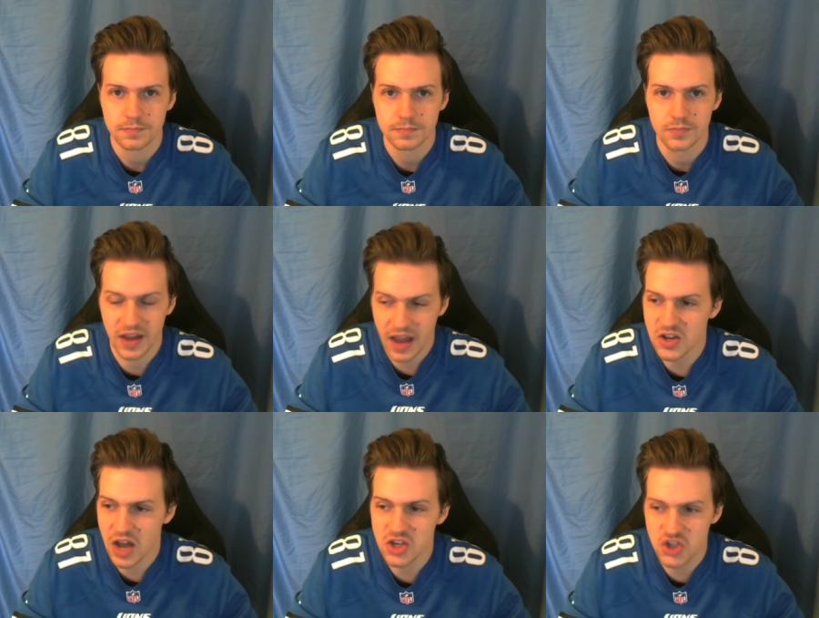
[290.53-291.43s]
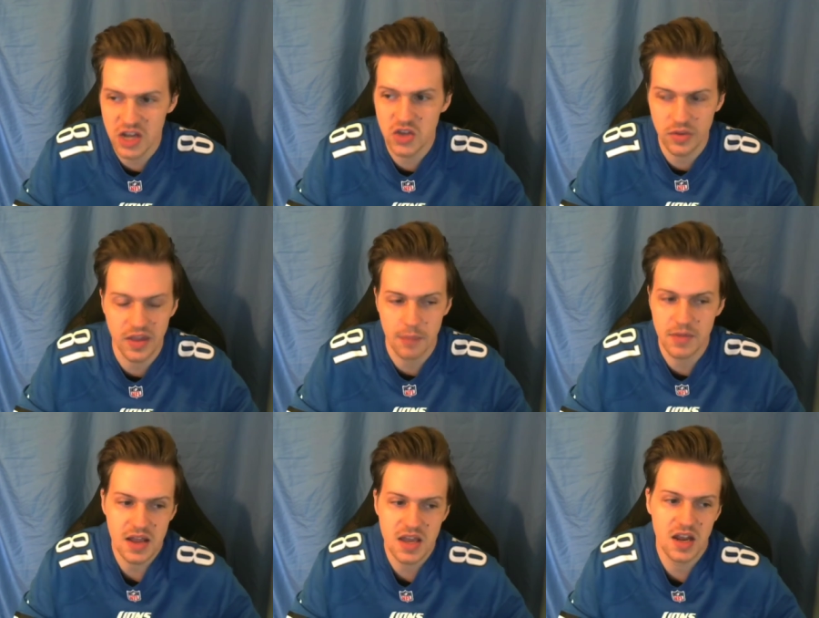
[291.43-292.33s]
Like I, I genuinely, I'm
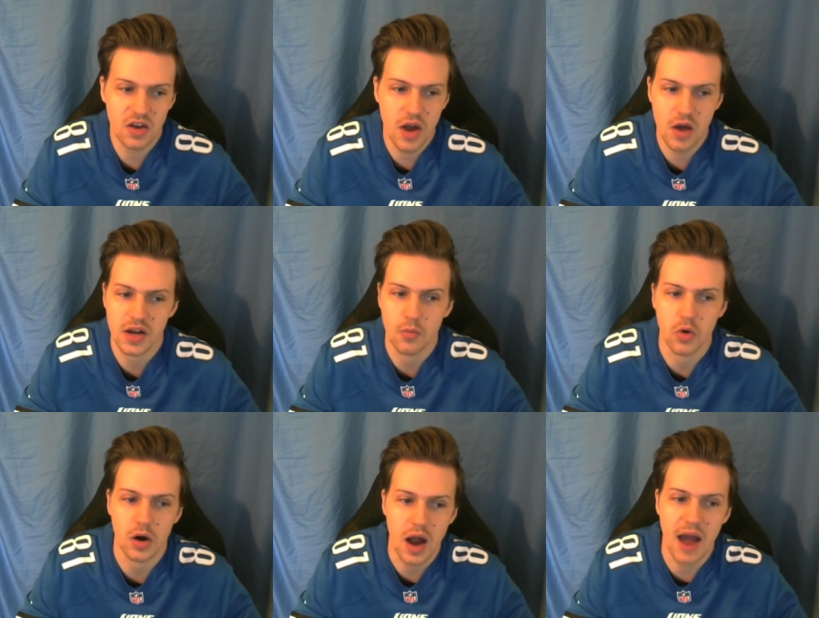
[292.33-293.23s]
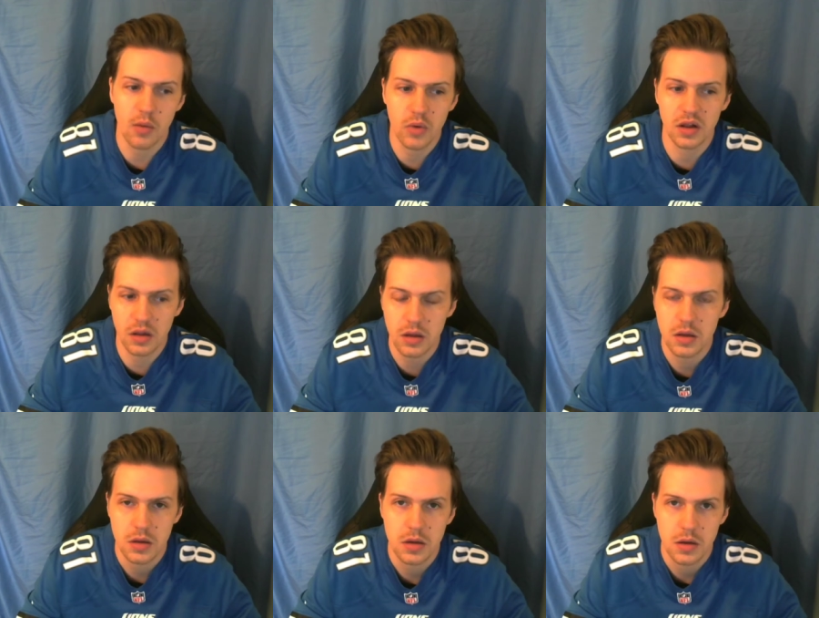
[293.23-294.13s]
not kidding around anymore. I will
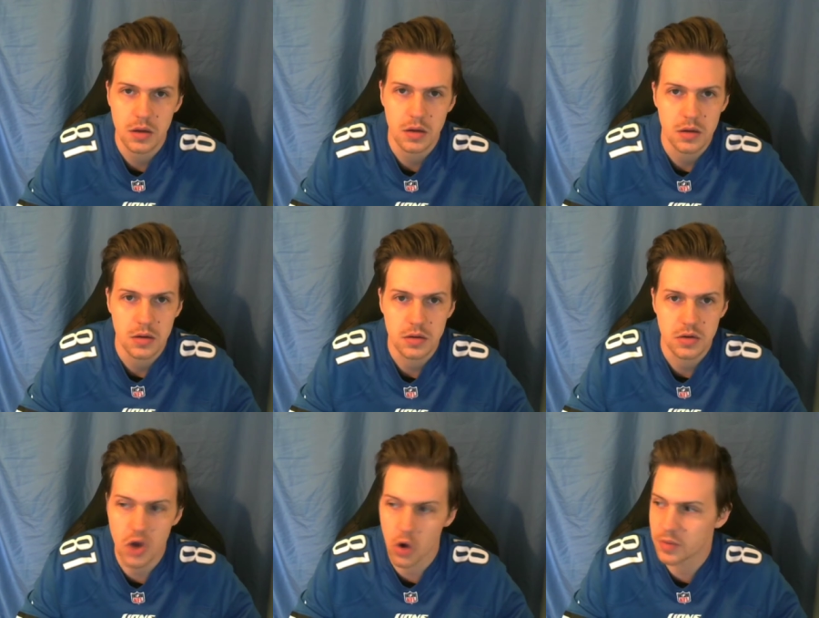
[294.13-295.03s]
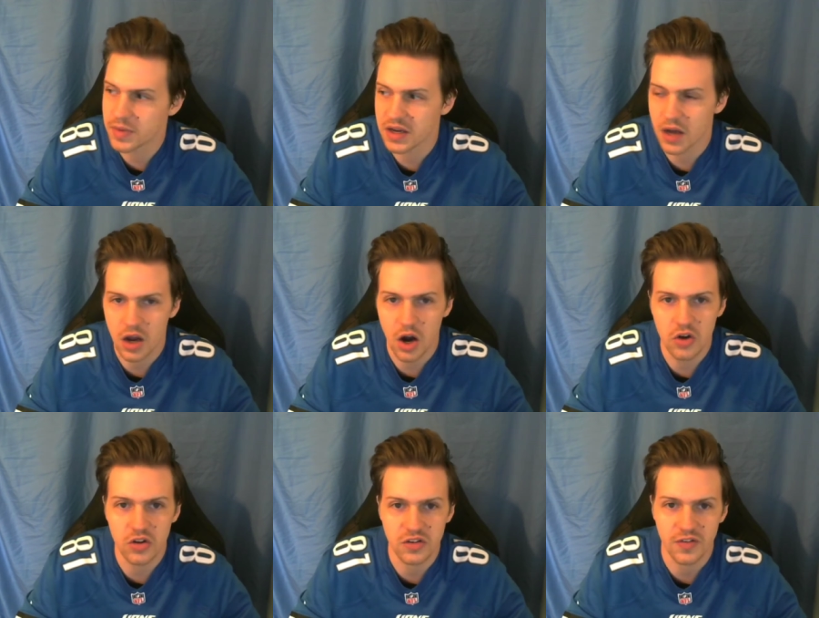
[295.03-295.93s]
go and be a, a
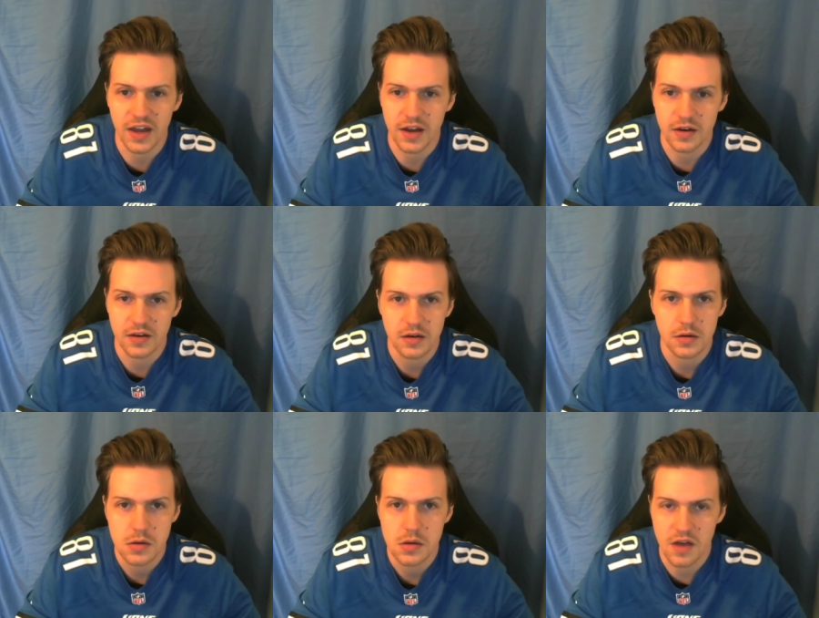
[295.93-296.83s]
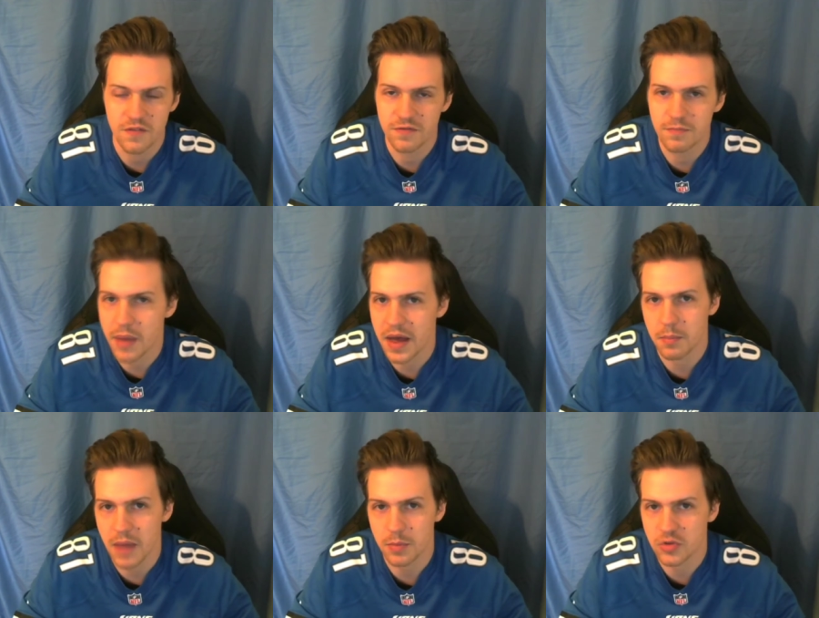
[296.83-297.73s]
Cardinals fan if Matt,
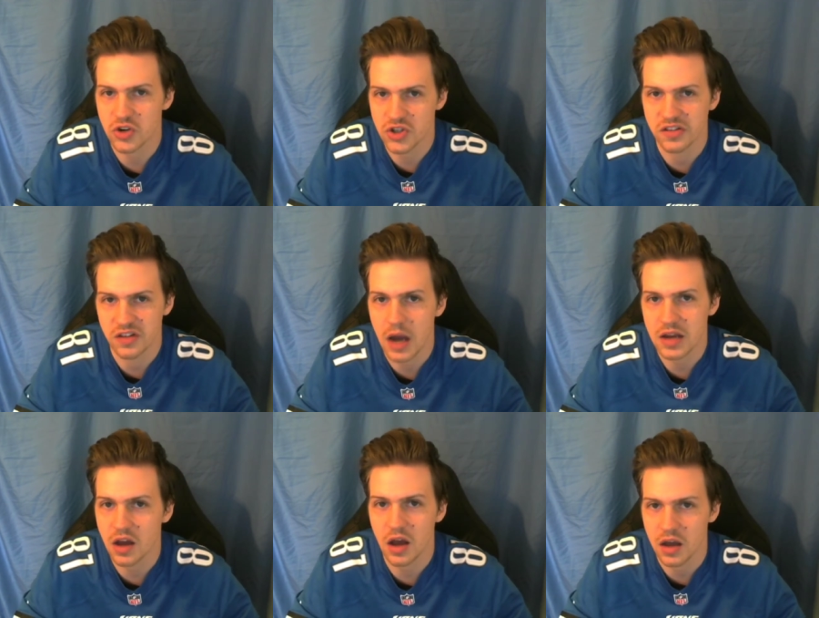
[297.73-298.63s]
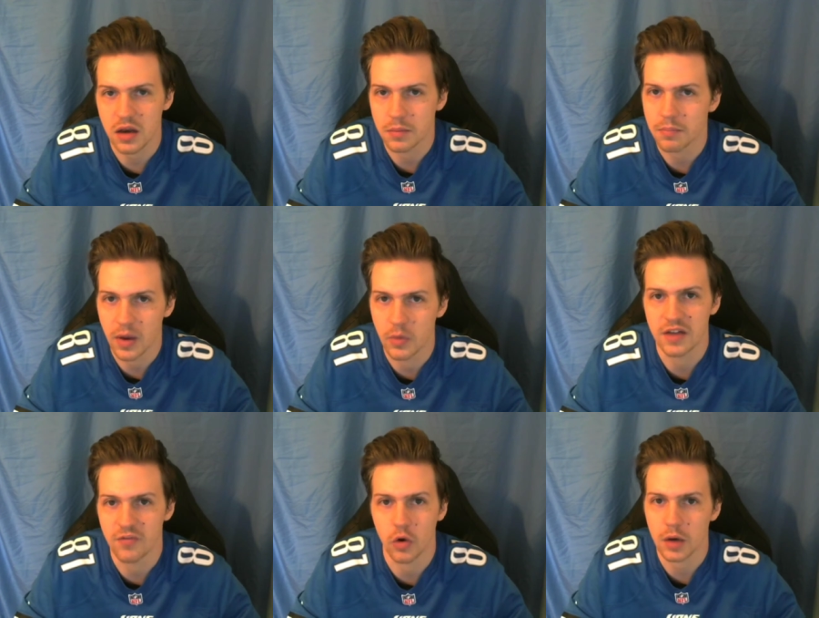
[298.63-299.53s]
Matt Patricia's not gone by week
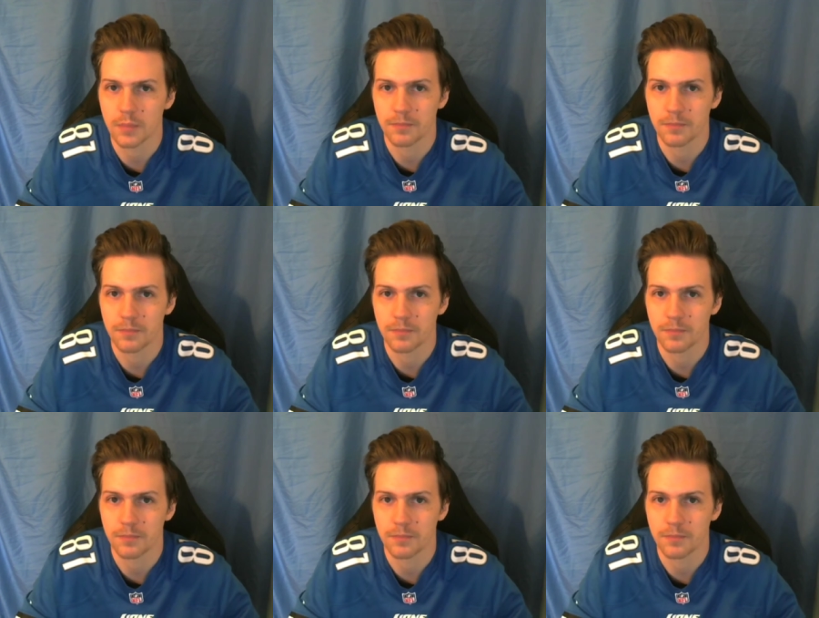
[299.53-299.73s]
four.